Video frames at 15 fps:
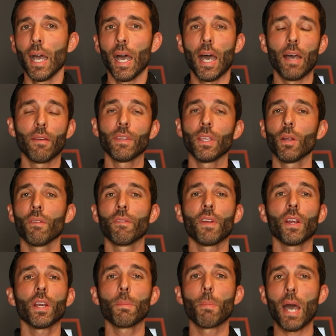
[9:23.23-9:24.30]

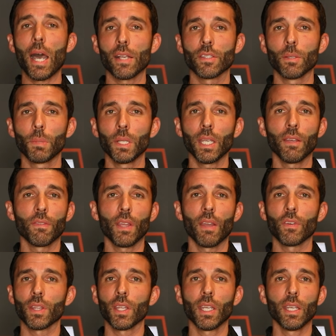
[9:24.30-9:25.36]
Very possibly, if
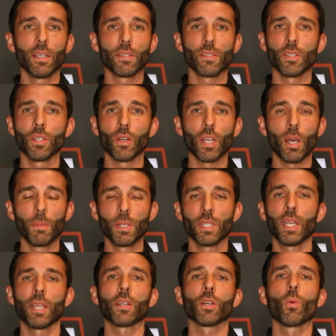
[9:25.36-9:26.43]
everything is coming
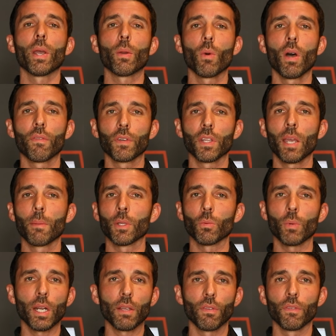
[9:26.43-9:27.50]
together quite well for them, they're
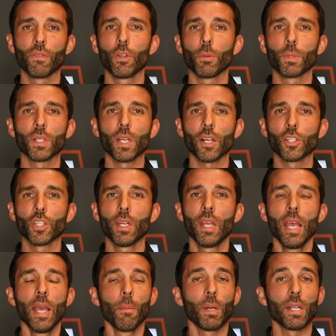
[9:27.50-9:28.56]
ready for full production.
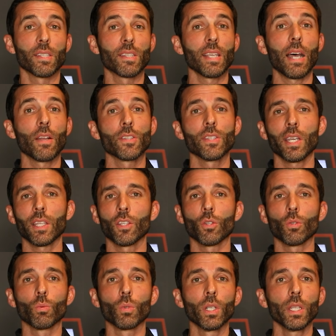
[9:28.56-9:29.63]
But it sounds like
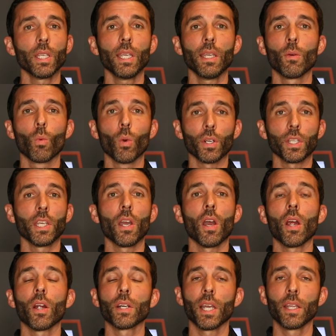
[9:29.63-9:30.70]
they're really working
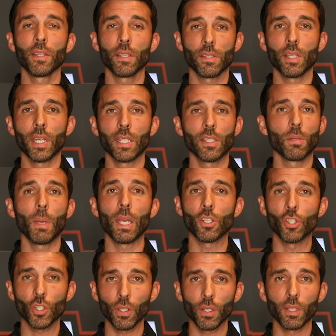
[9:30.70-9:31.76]
hard on this thing to make
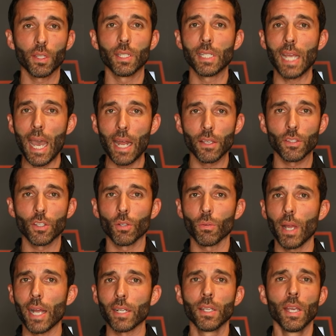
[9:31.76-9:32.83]
sure that the data is
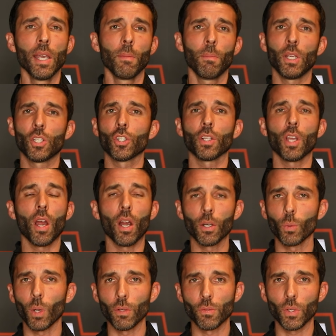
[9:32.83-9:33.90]
correct, make sure the
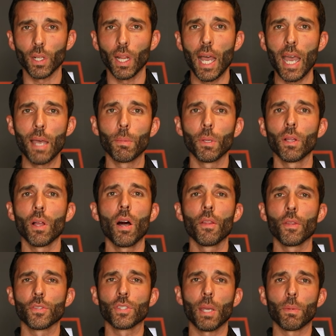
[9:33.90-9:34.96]
hardware is reliable,
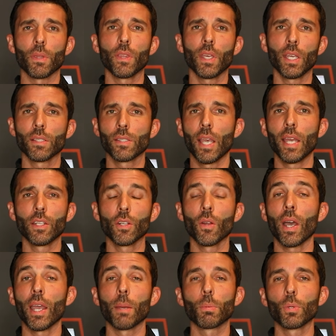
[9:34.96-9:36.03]
all those type of things. And
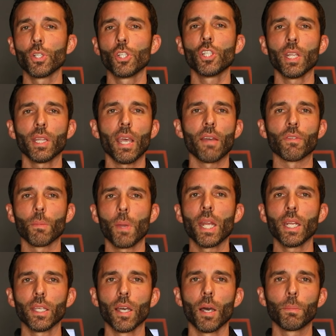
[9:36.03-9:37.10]
I appreciate that from
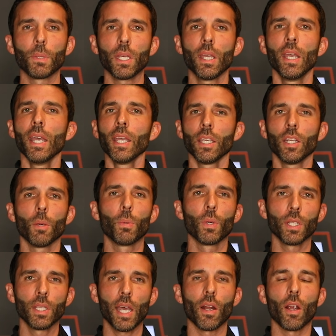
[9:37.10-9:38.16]
any company,
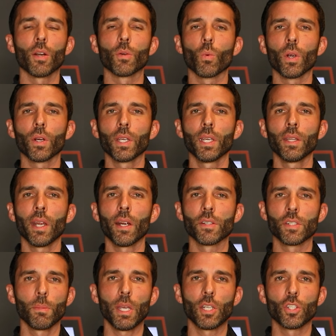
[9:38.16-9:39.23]
putting that hard work in there
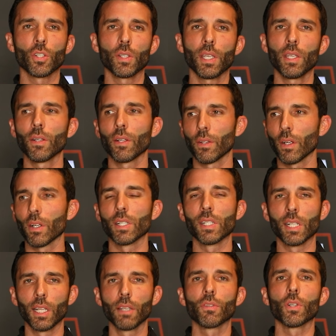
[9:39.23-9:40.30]
to make sure that they're going to
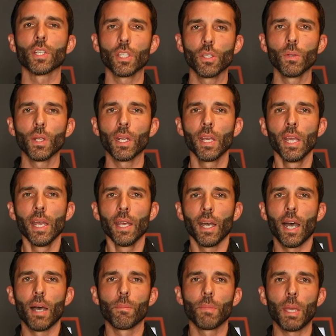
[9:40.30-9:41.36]
deliver a unit
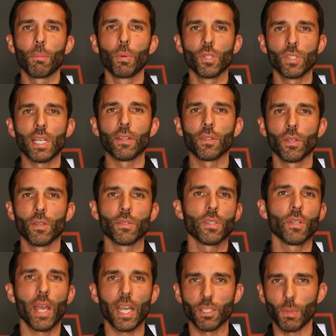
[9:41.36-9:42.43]
that puts out
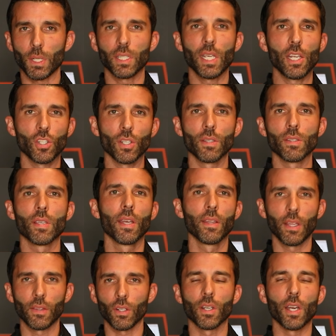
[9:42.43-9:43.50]
those expectations
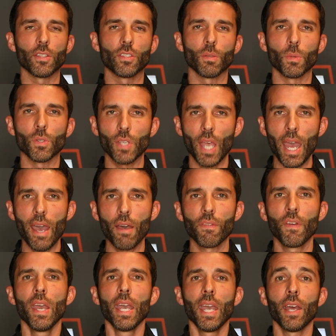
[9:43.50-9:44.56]
that their customers
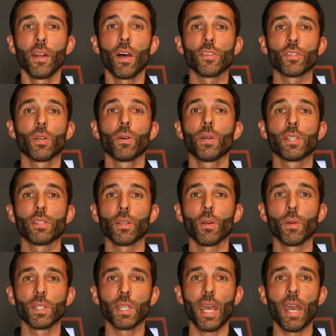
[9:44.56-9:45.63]
have, and also isn't
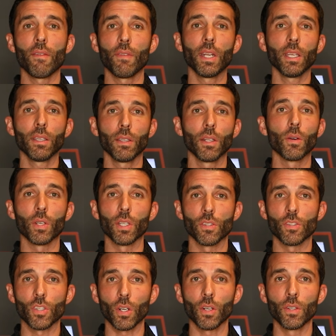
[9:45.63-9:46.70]
going to have any
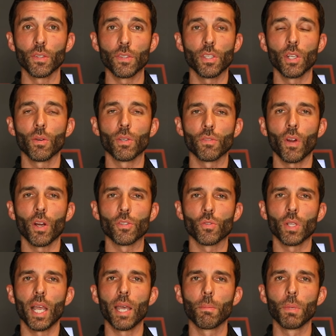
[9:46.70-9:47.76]
concerns as far as
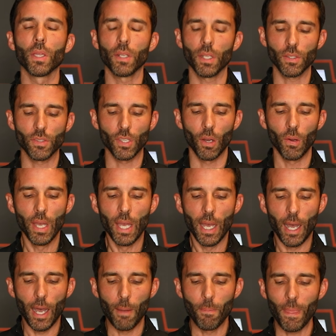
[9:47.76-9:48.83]
reliability. So
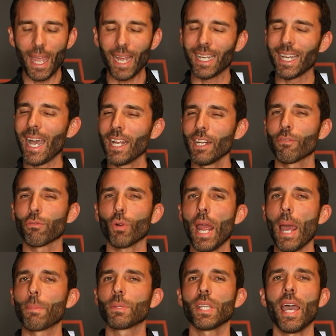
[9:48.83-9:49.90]
that kind of
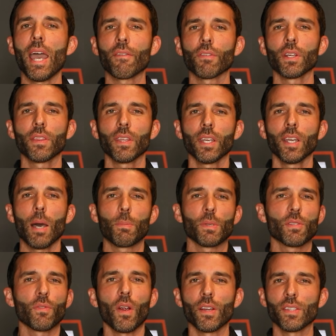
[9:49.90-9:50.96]
wraps everything up
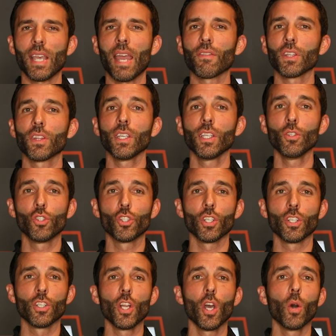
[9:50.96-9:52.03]
as far as everything you
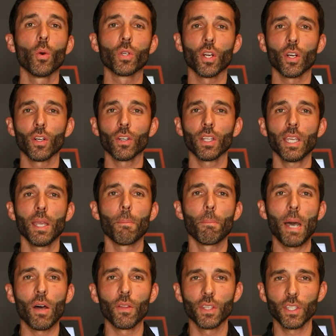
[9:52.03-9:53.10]
should know currently
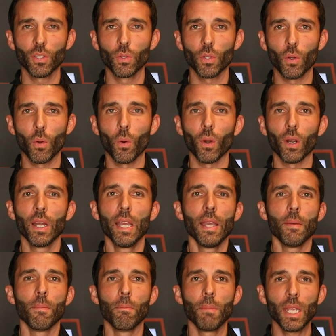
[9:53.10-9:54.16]
about the UNEEKOR
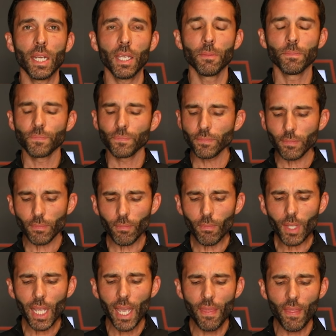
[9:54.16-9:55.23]
Mini.
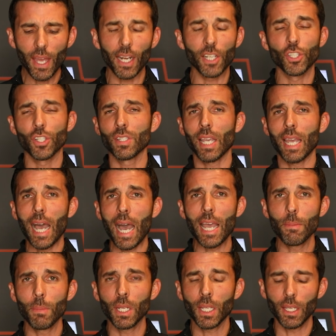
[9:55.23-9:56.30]
and then I should say
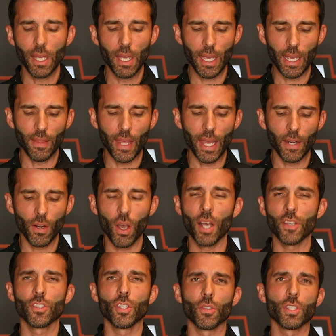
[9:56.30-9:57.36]
Eye Mini, and then
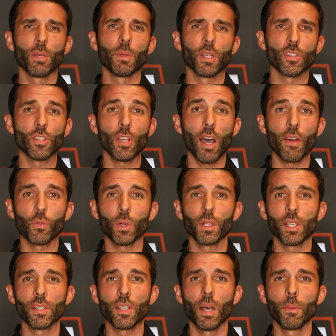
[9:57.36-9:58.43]
also some of the software
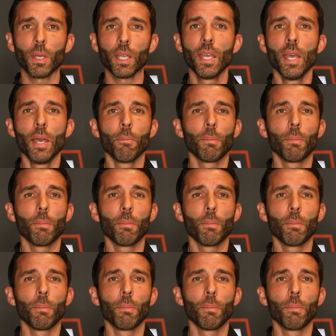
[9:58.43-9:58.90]
that's coming.